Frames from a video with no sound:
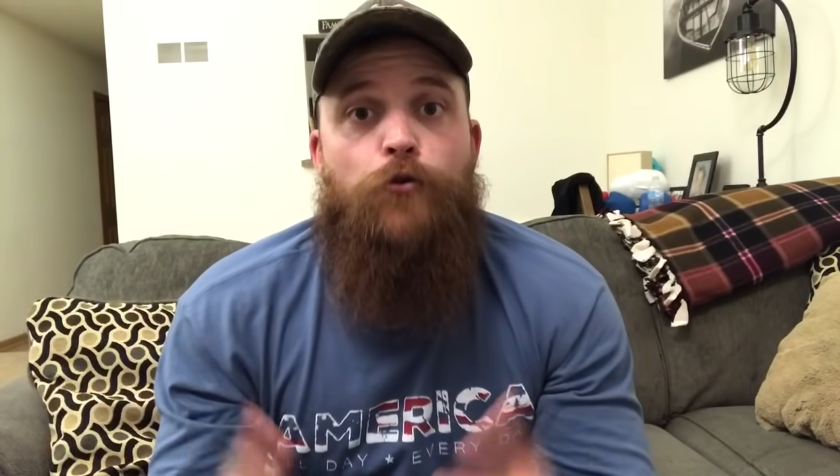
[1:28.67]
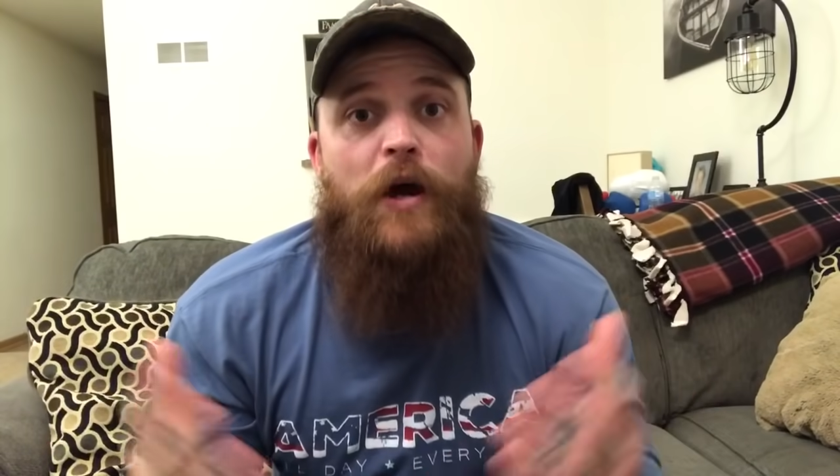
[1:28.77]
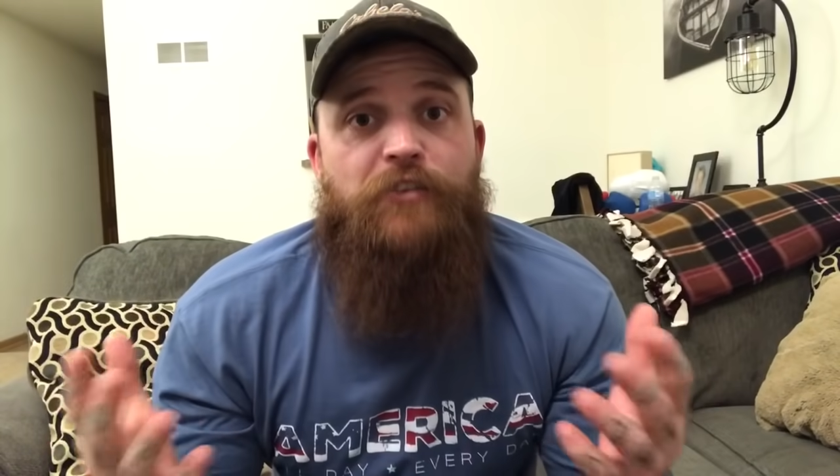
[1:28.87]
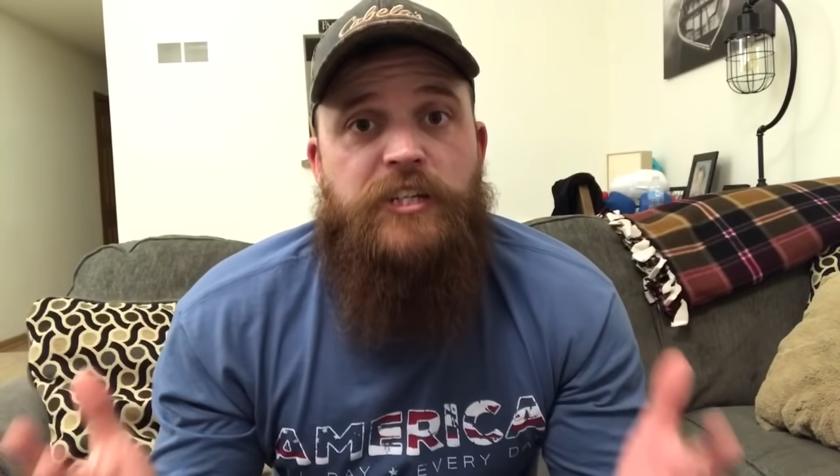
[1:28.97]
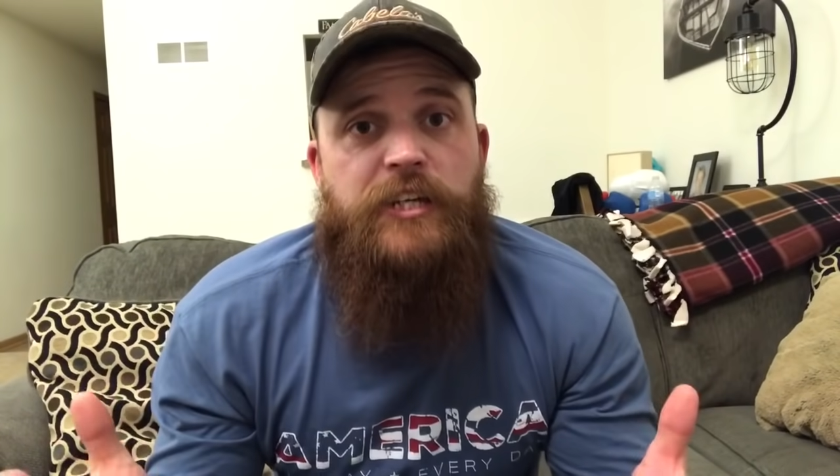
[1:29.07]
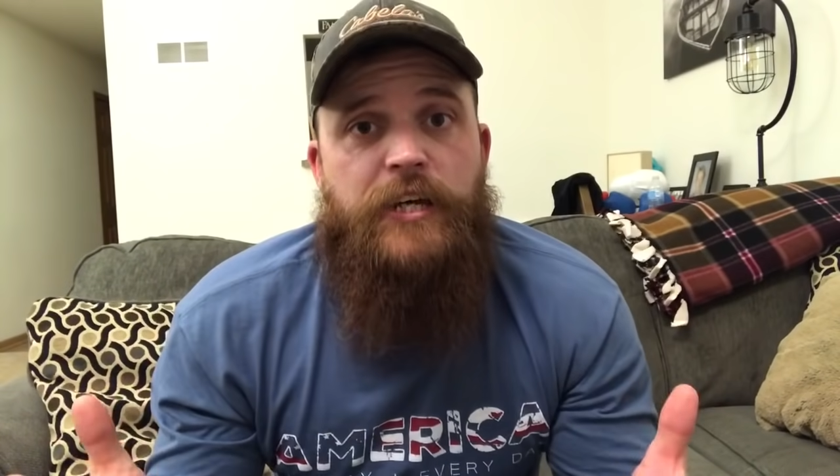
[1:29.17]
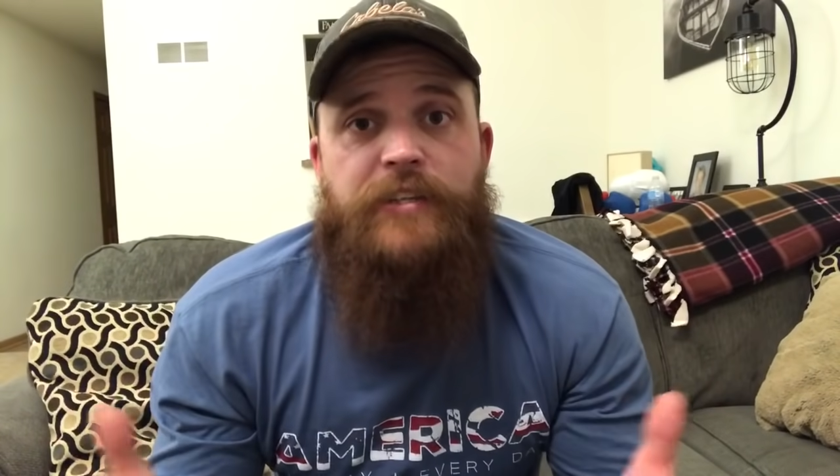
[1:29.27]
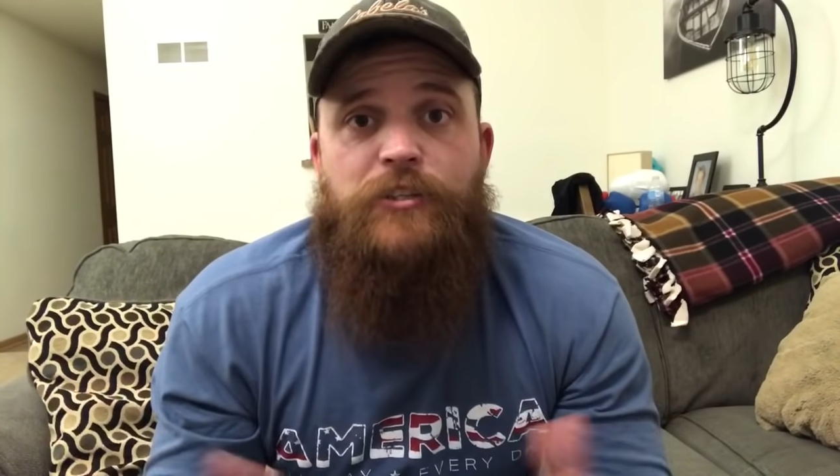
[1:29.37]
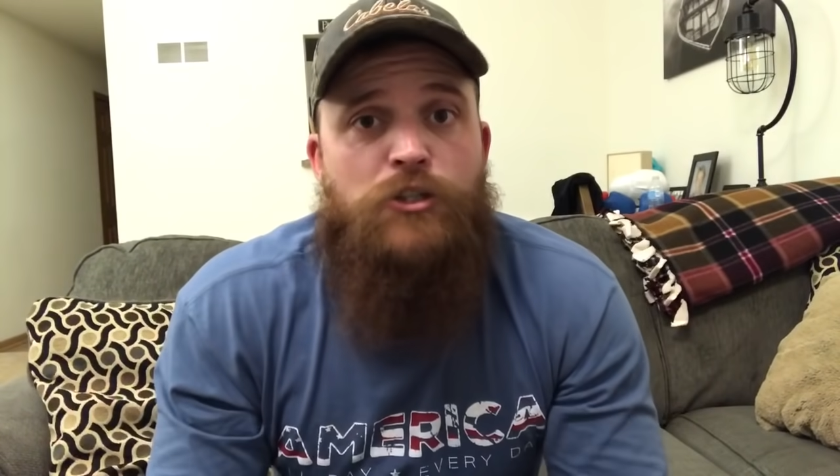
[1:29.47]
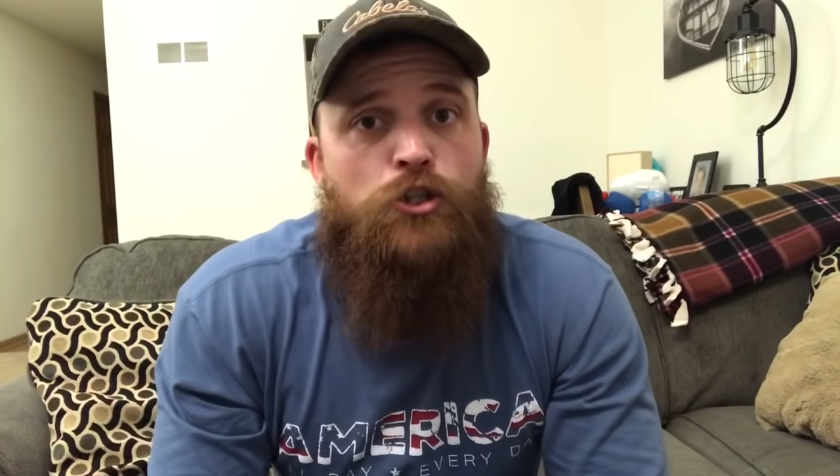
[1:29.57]
If you have a kid
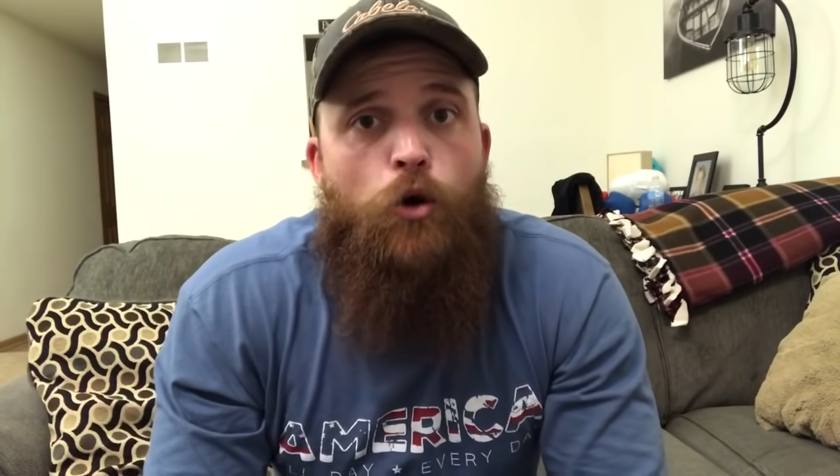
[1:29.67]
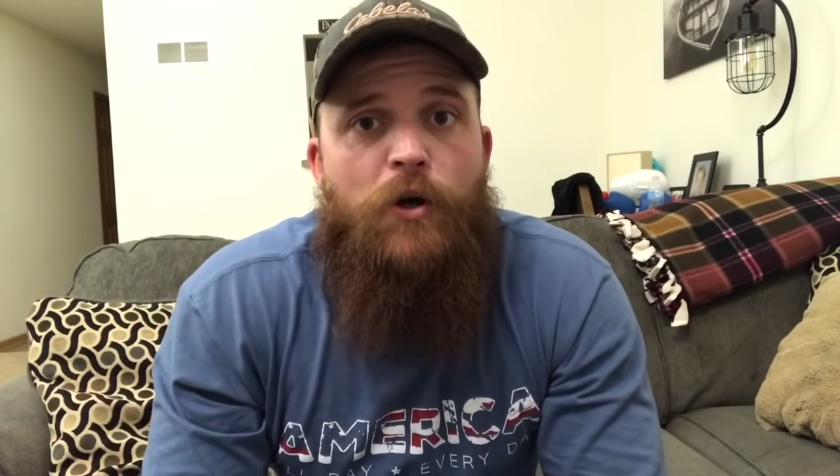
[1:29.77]
that doesn't know